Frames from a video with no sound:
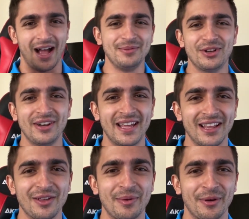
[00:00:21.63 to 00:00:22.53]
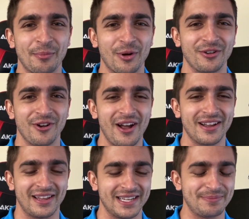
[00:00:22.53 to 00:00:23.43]
I'm starting to get a little bit more
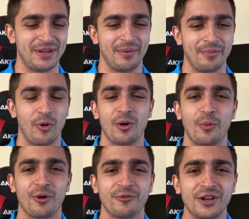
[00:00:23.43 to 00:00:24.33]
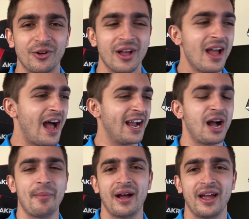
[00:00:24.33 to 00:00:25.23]
neurotic. Like it's becoming more and more real. I
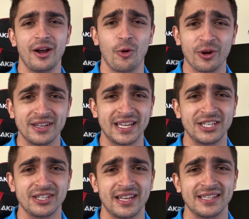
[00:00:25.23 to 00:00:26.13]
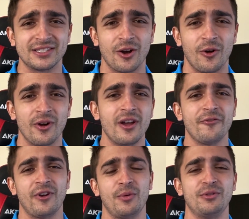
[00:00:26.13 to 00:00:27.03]
got my orientation date. So
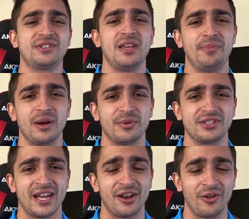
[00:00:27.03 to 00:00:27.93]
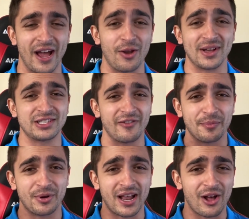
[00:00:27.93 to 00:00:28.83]
for anyone who's keeping up with the channel, I know I still
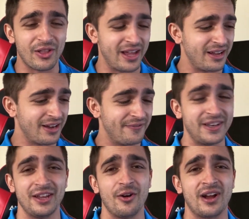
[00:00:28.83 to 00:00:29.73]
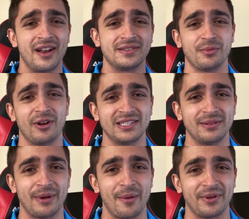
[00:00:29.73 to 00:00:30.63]
haven't put out like a video kind of
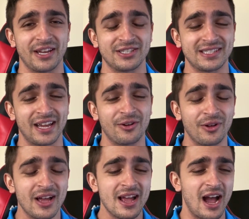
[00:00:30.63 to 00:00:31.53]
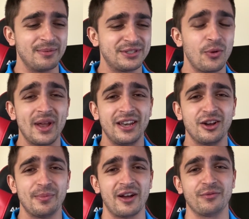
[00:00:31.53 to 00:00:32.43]
summarizing my application cycle. I'm still waiting to
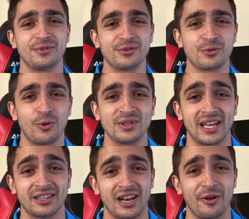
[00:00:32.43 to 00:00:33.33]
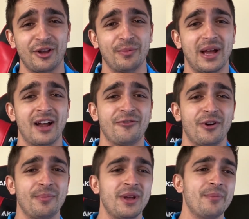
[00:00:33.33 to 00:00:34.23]
hear back from two schools that I thought I would hear back
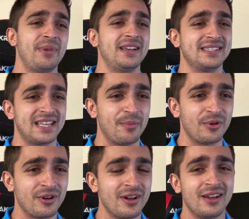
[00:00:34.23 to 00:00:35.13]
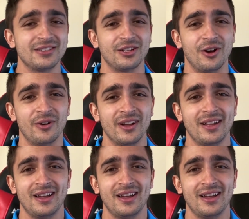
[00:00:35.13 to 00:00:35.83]
from by December. So